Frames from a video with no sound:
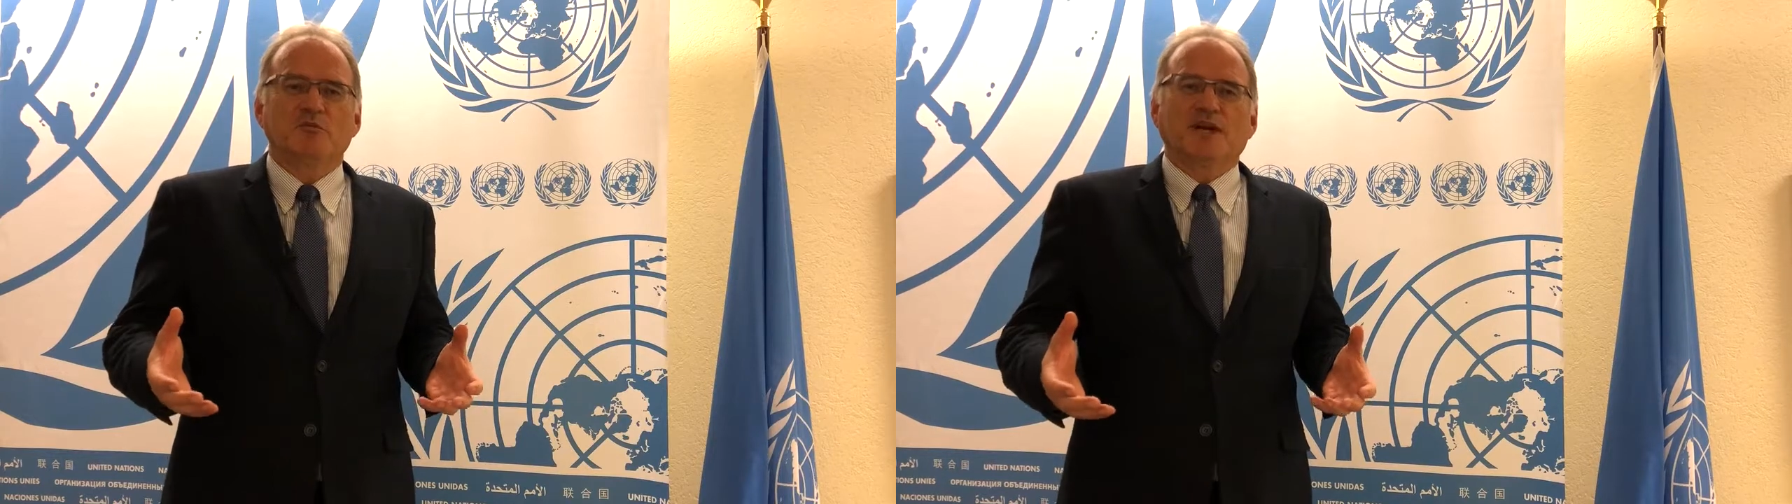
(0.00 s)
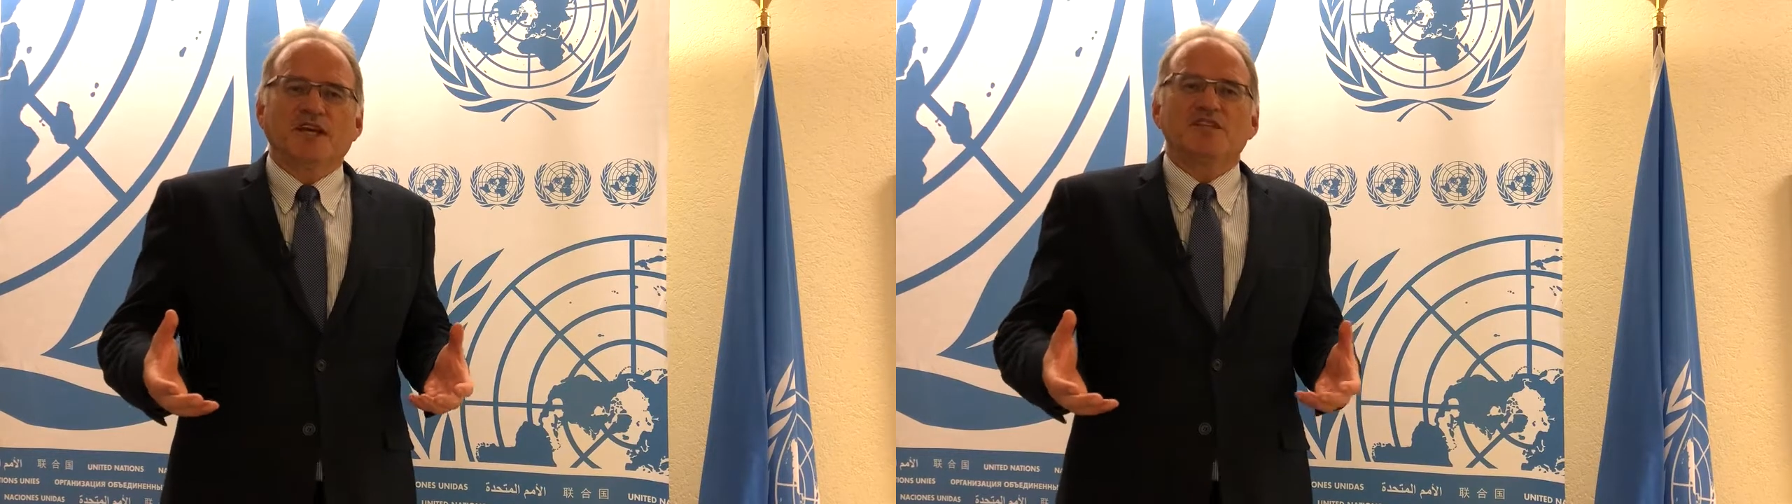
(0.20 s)

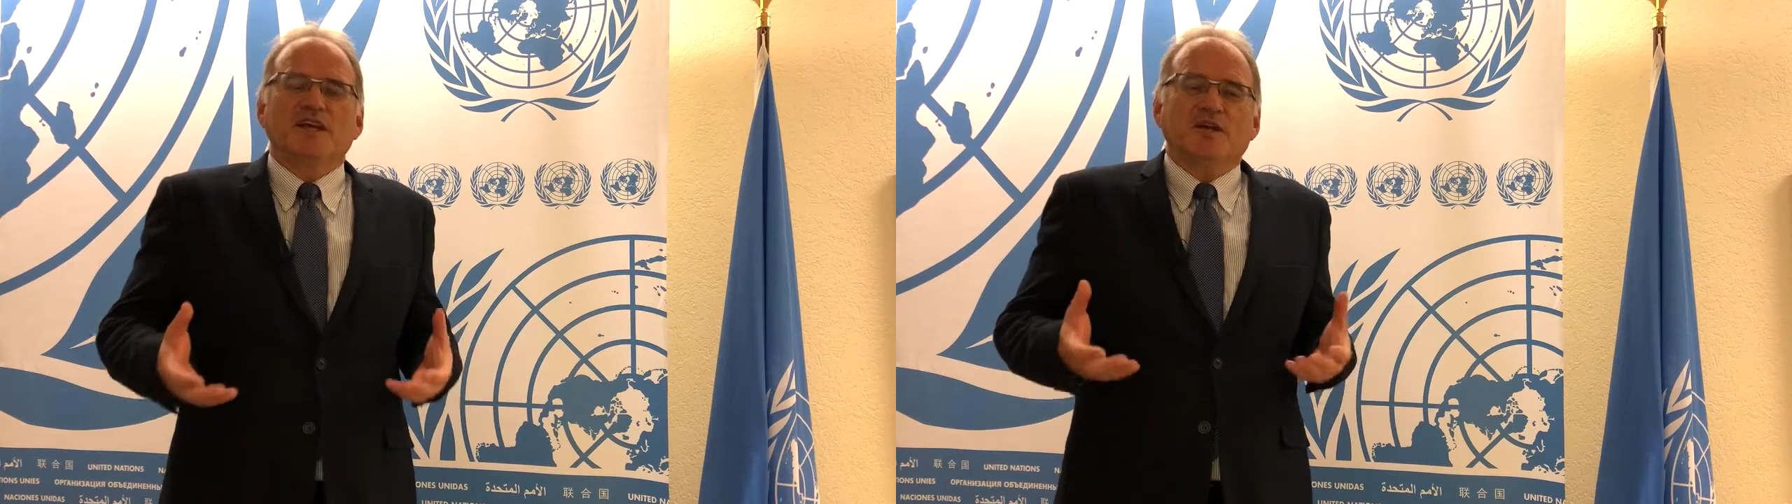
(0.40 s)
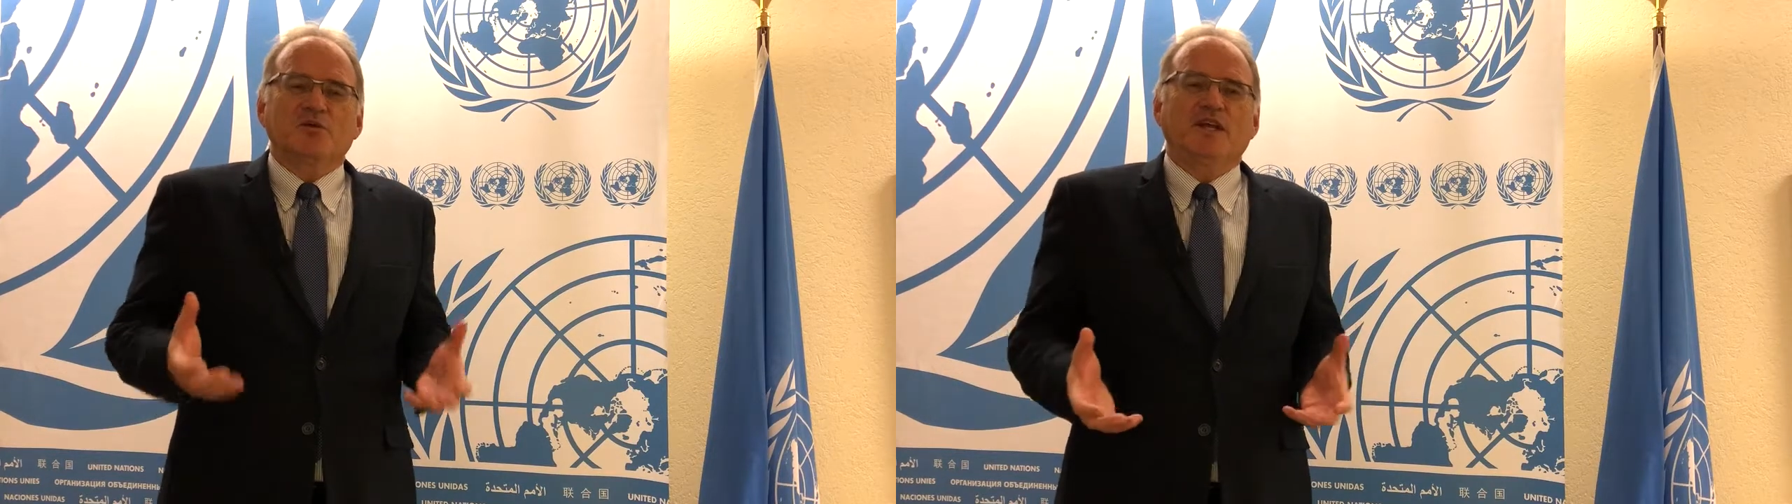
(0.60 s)
but is
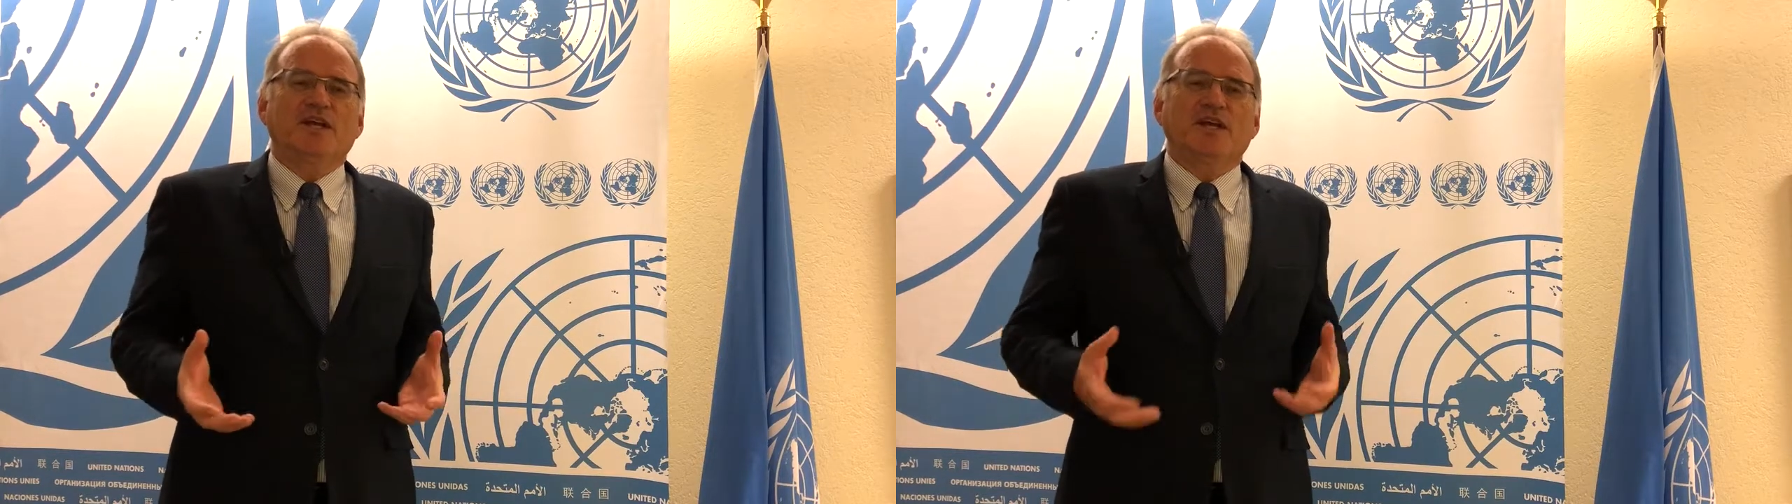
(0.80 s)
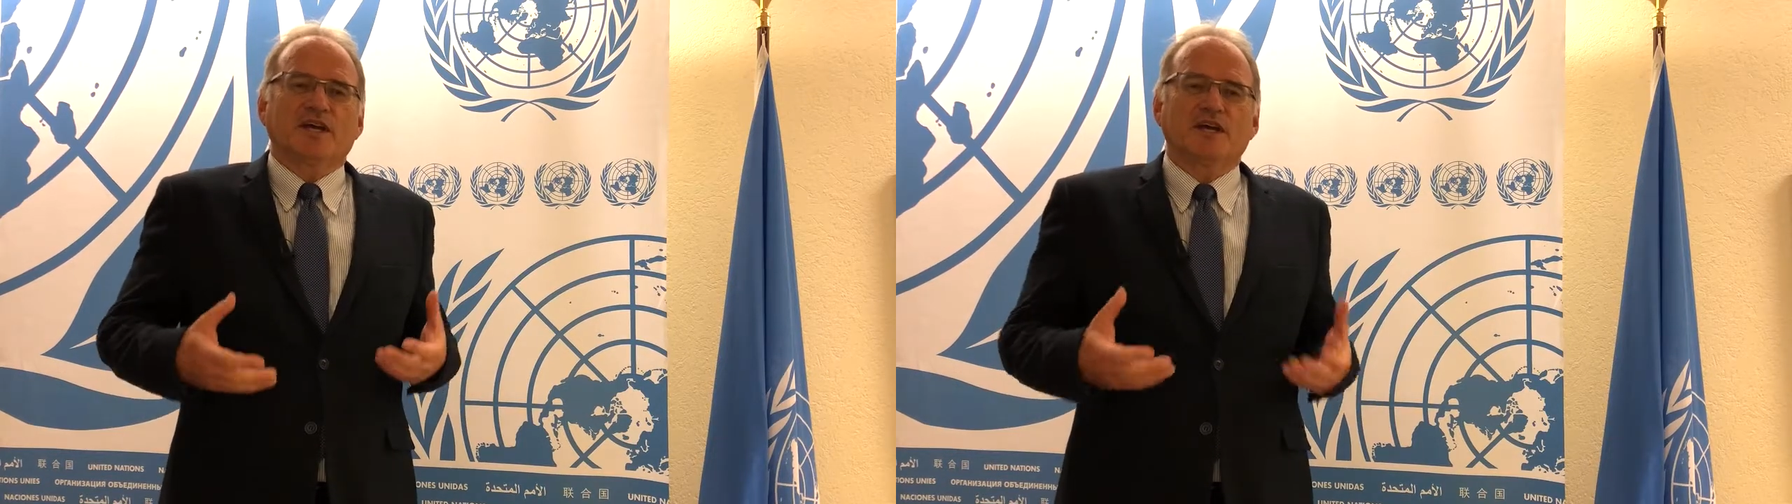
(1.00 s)
that
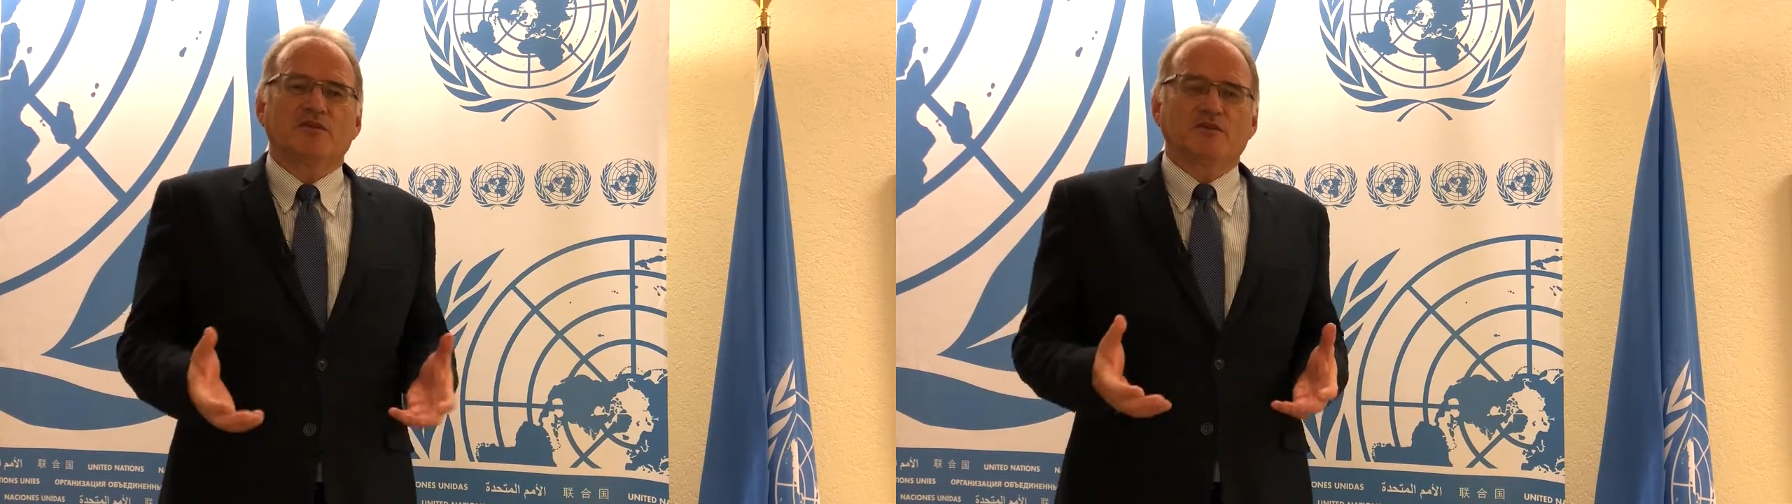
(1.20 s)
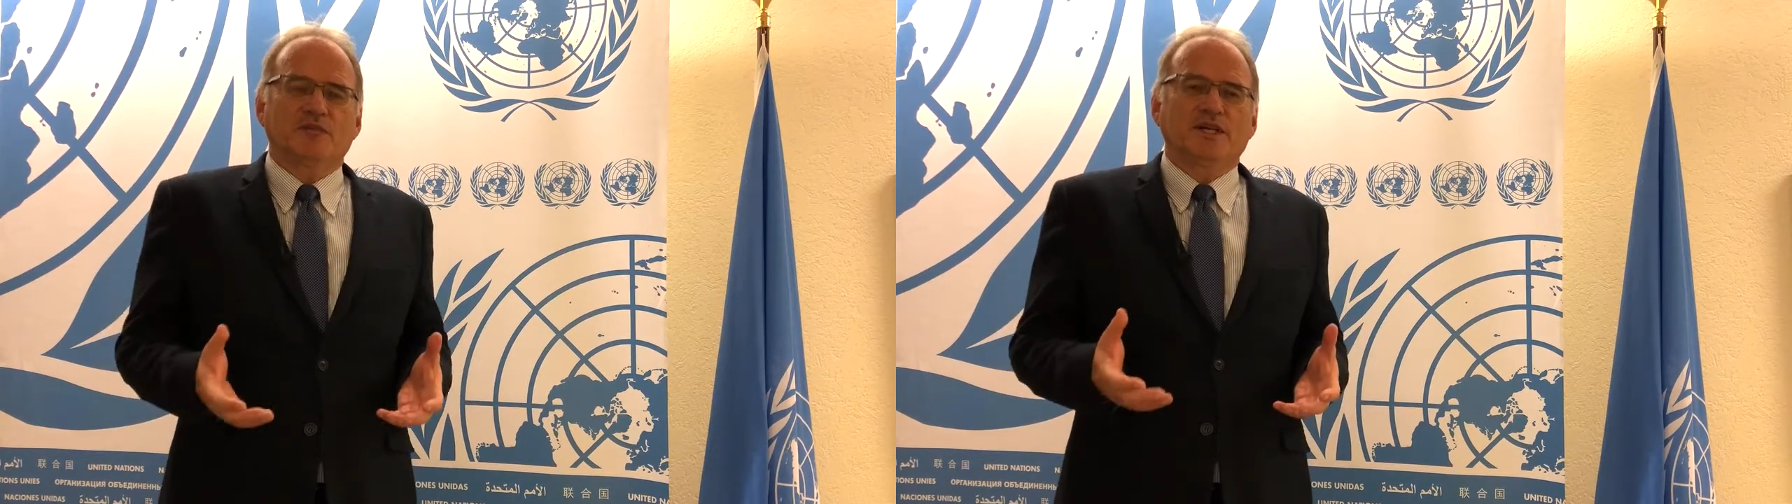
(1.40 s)
really
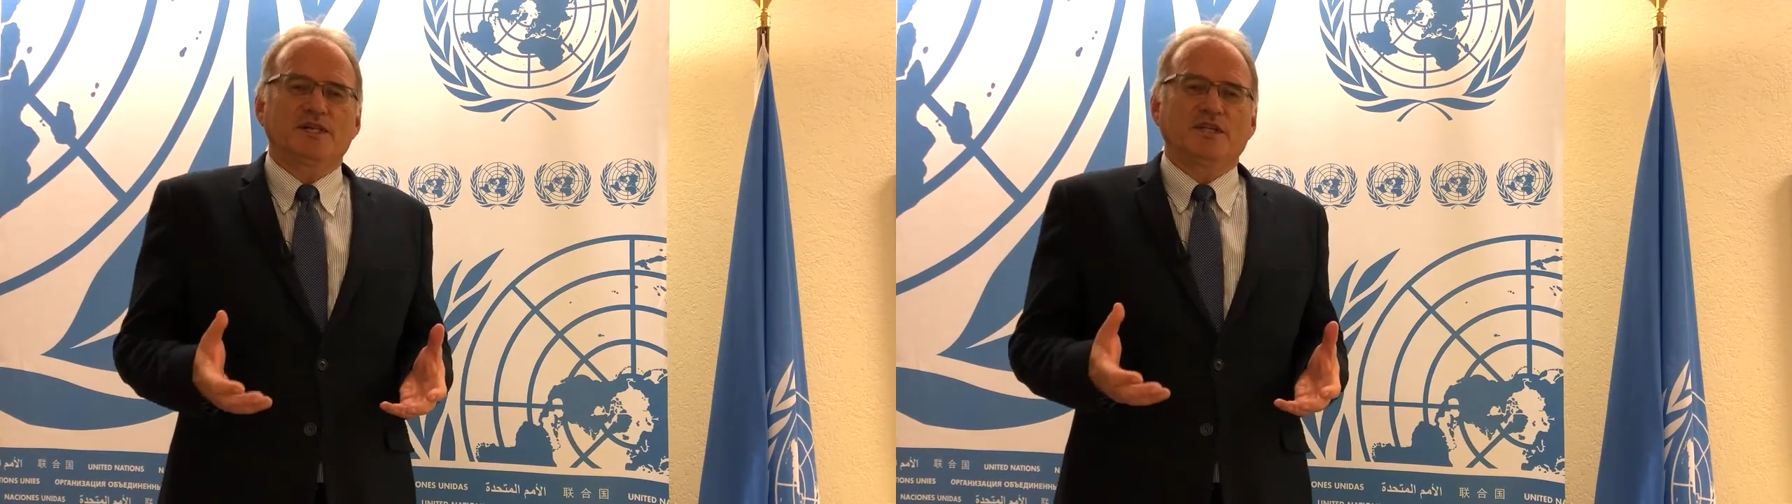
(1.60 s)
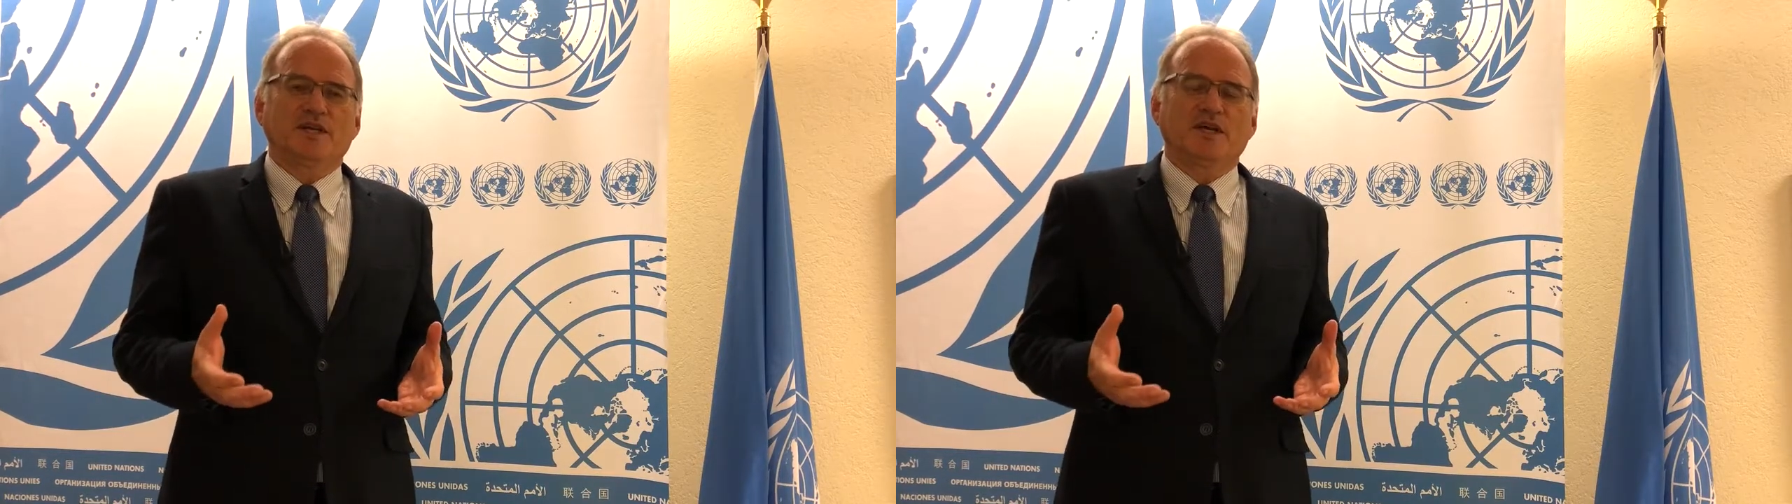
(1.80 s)

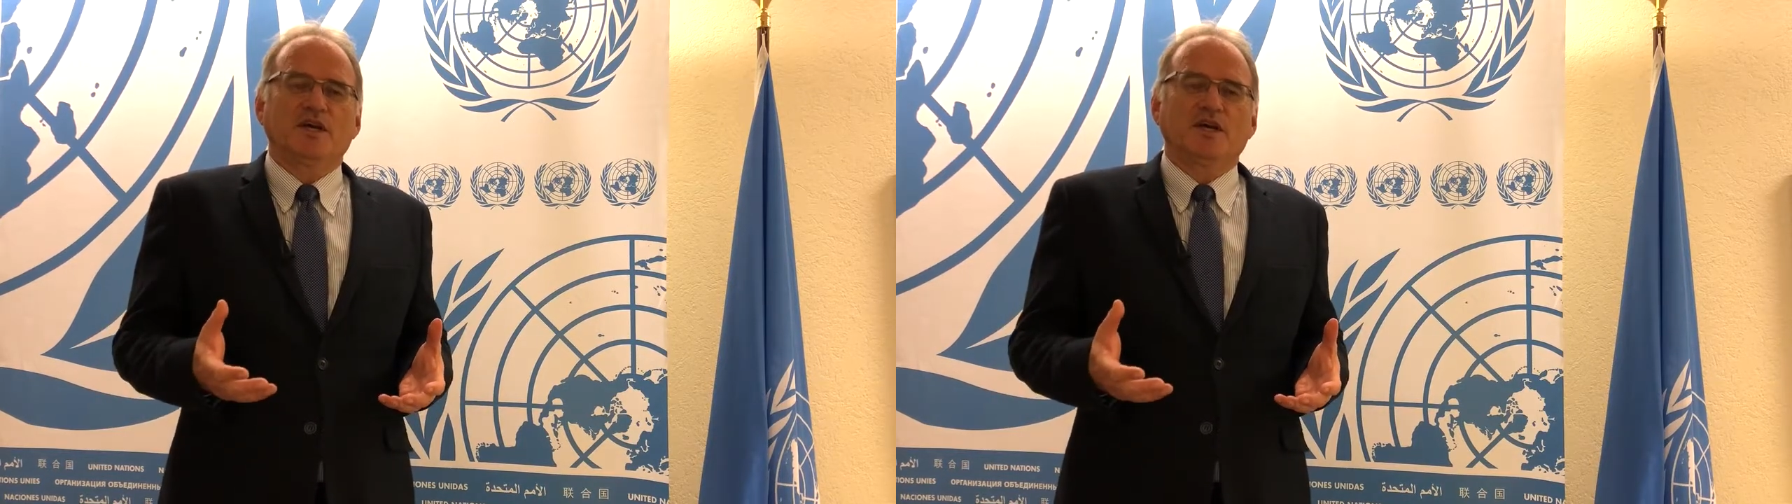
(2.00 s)
accountability?